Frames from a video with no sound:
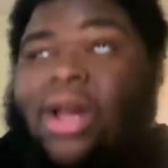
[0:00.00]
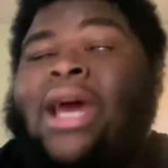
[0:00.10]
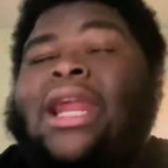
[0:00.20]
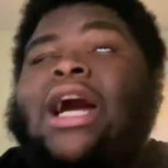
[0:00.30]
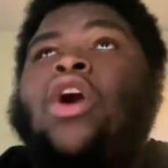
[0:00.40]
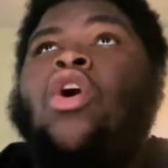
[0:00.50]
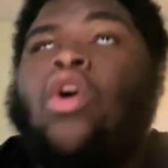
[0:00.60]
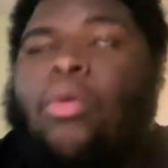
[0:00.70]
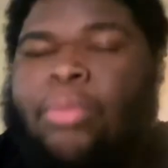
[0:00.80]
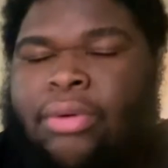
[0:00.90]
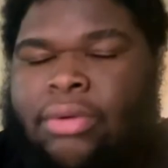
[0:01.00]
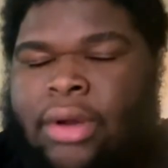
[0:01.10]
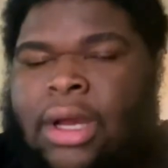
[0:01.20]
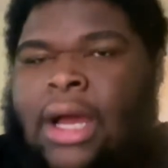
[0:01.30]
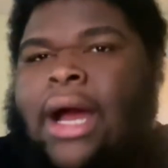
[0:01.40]
And I hope
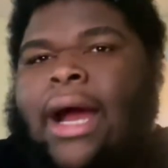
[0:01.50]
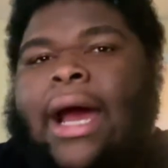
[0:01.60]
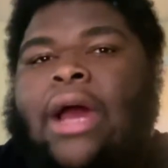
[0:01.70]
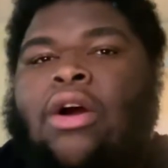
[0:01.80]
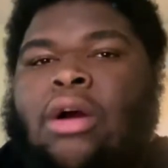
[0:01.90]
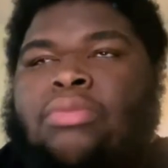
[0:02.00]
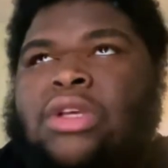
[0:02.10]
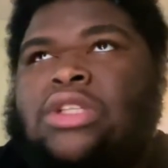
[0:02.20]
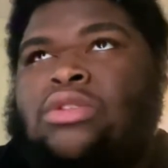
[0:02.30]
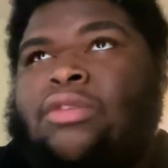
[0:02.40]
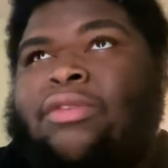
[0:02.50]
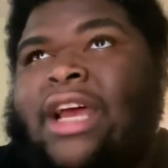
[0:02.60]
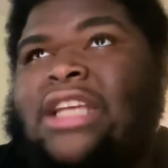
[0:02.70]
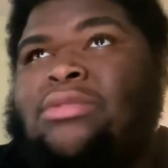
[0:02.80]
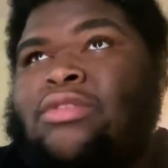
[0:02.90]
this new
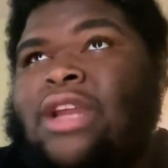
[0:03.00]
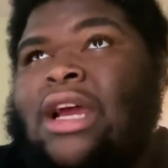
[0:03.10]
Flash movie that